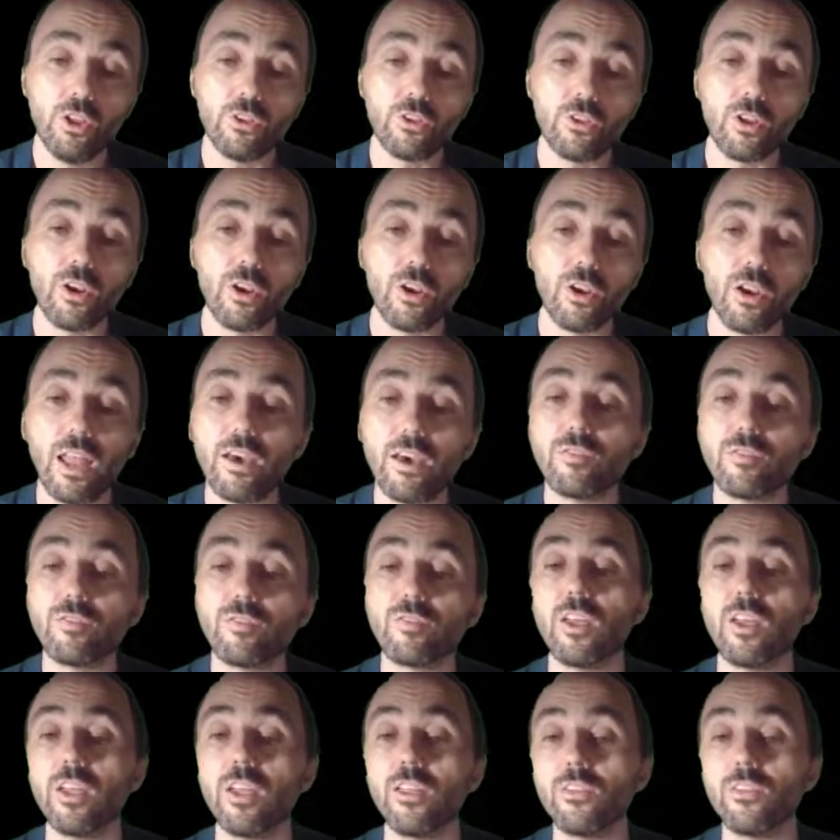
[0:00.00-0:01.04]
the left
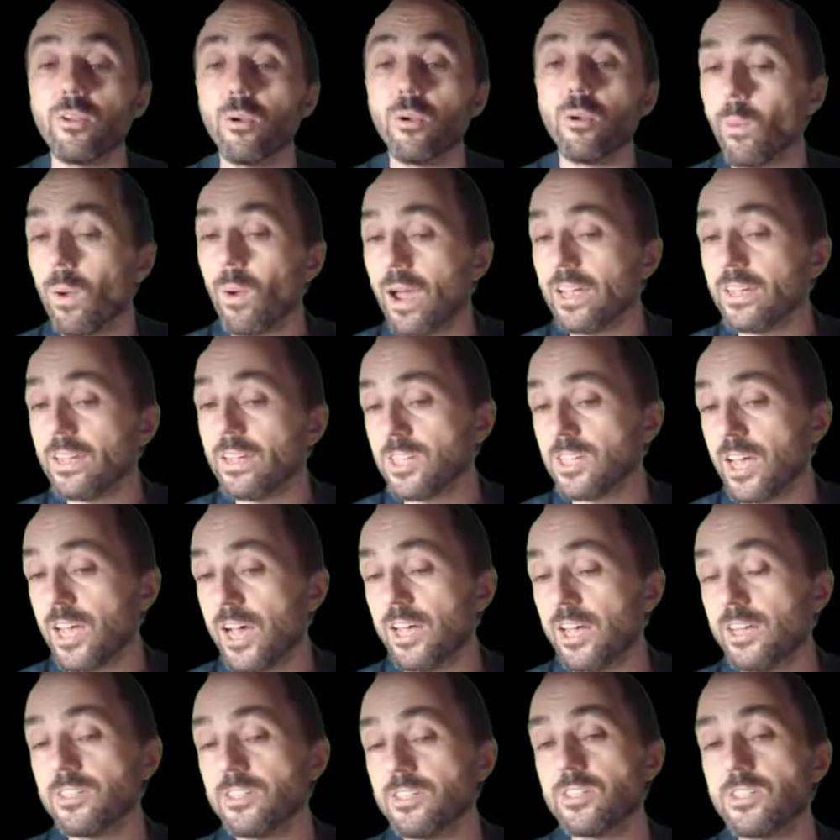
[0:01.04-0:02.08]
and the right
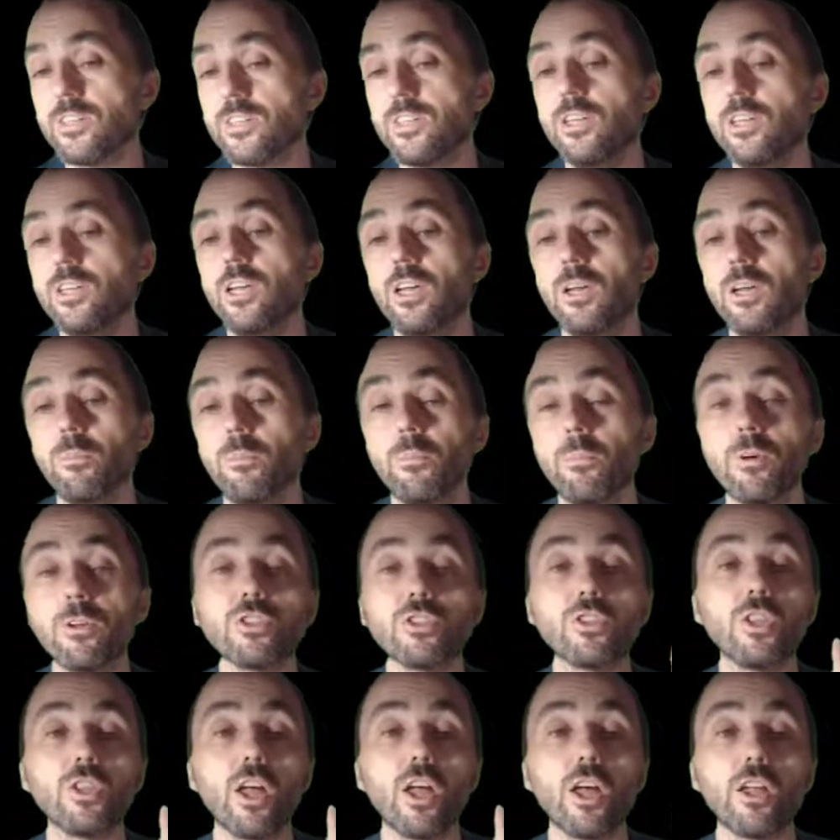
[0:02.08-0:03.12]
sides
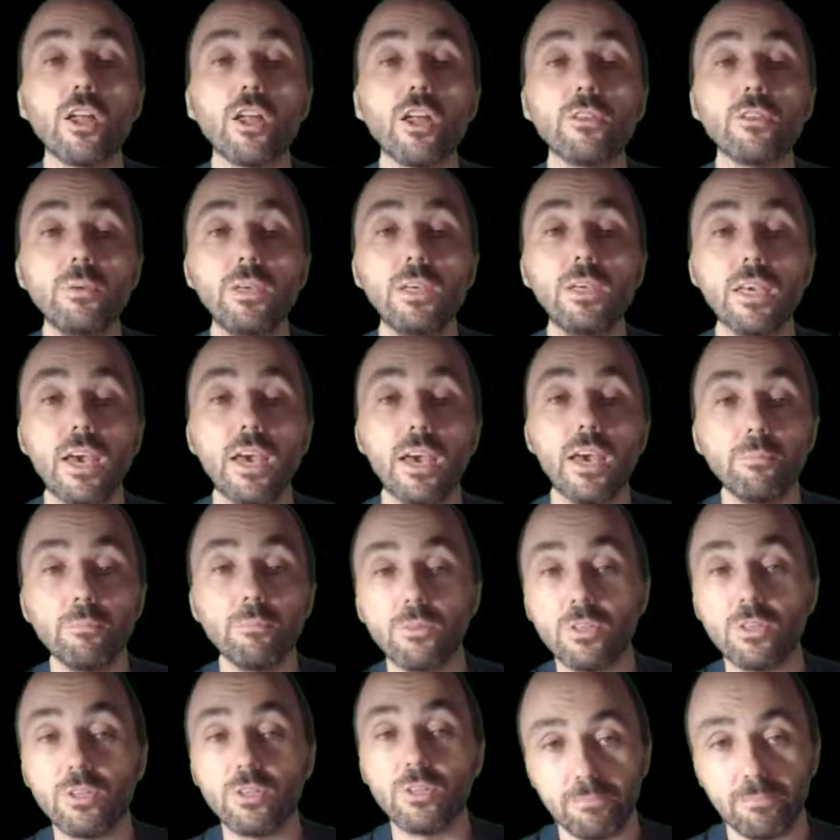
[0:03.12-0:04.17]
must not be
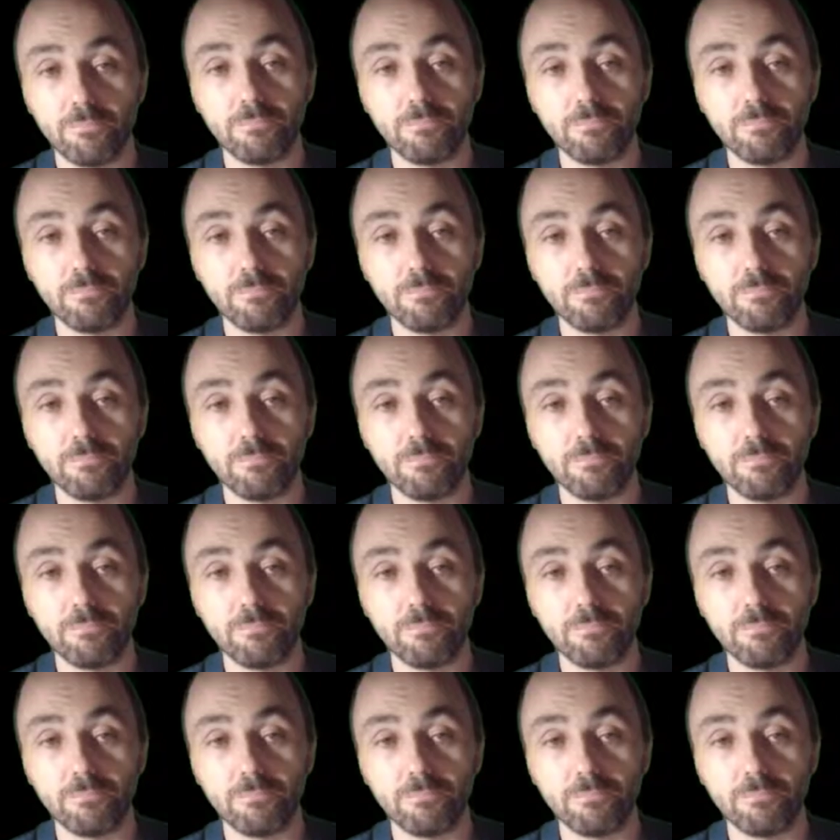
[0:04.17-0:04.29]
empty.